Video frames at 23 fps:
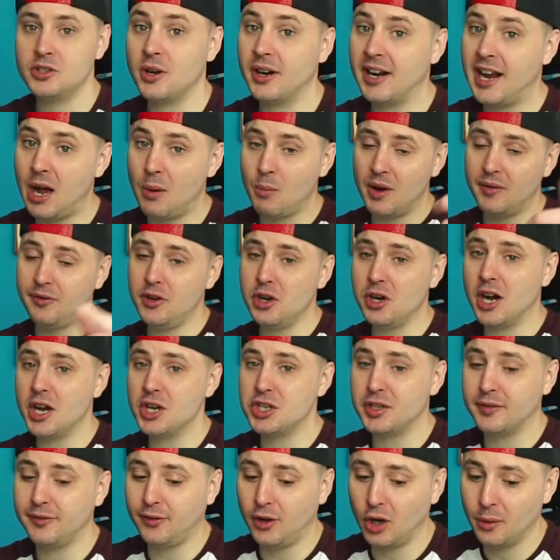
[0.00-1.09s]
I can't wait for you guys
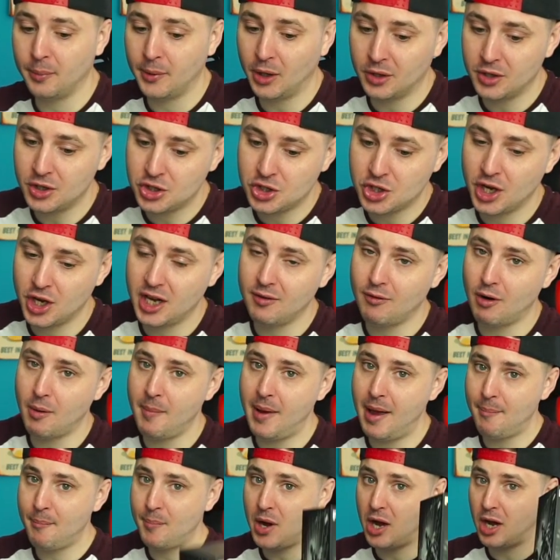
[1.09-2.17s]
to follow me on this journey.
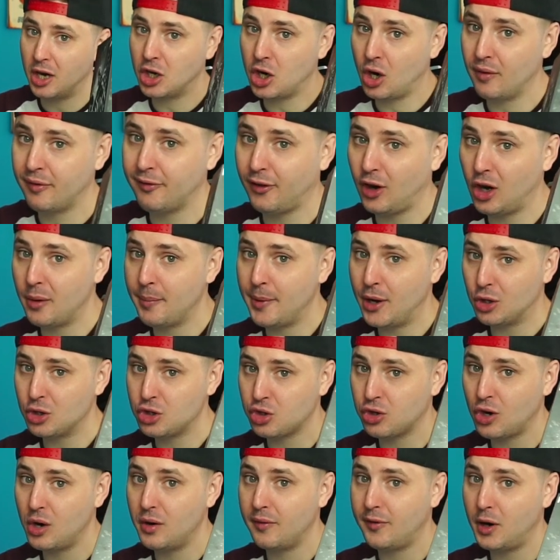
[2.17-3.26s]
Remember, go follow me on
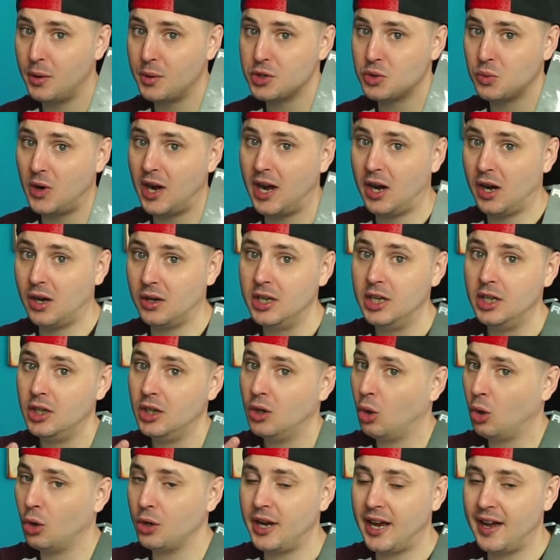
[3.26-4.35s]
Trovo as well.
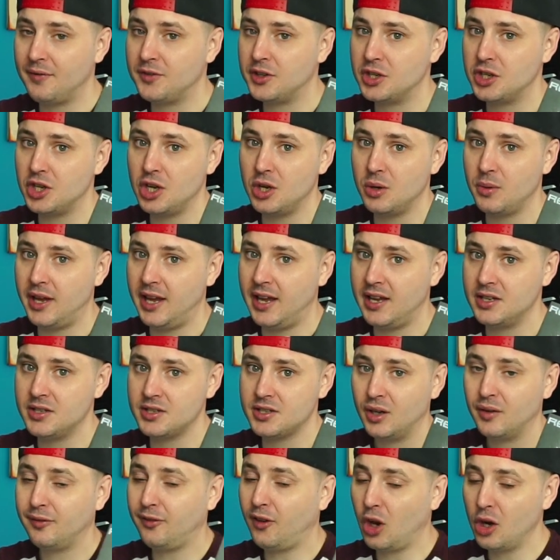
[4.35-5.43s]
All you have to do
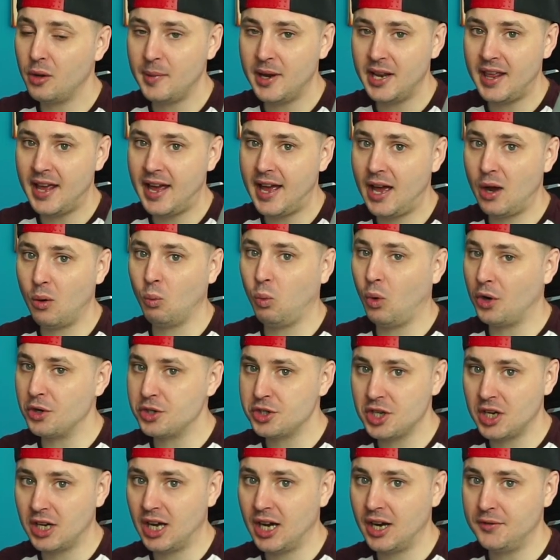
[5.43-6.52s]
is follow me there, watch
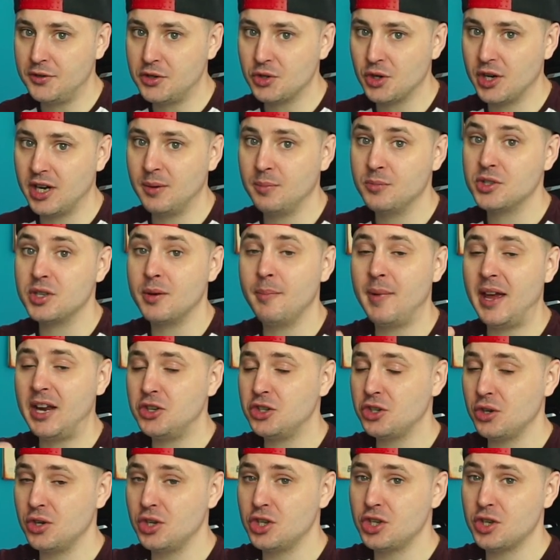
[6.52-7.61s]
the live streams, make
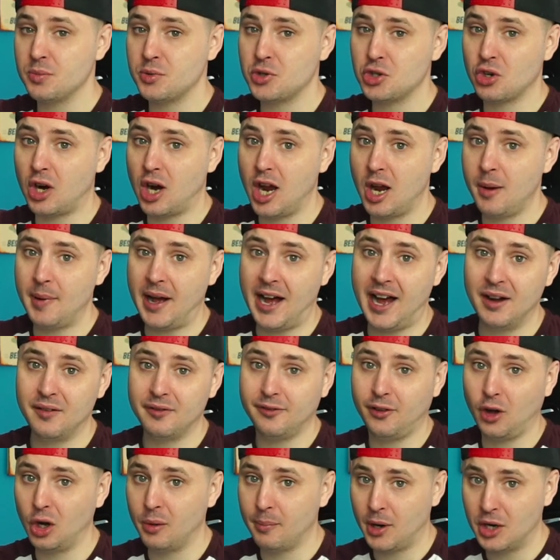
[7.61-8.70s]
sure you subscribe and
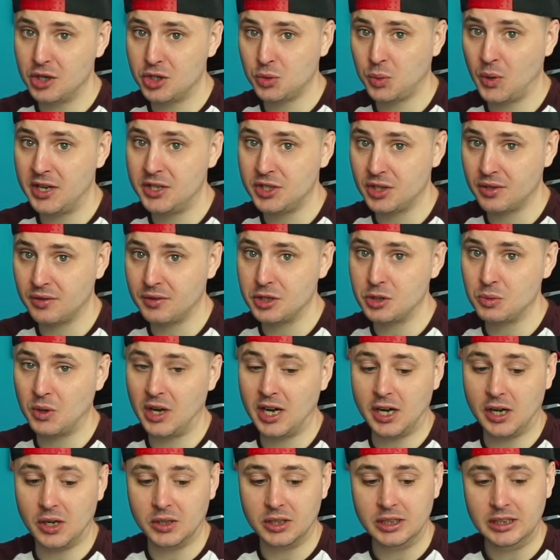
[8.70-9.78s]
follow my Twitter as
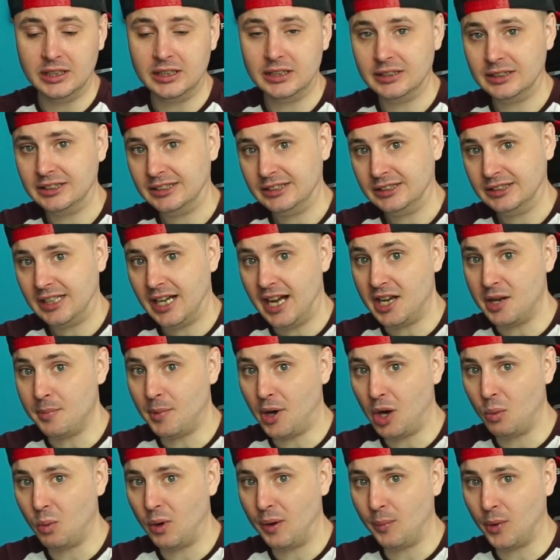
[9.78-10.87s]
well. And you
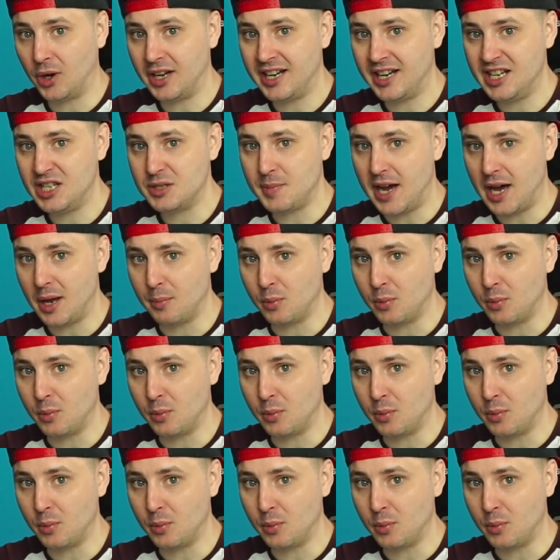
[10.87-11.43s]
might win one of these bad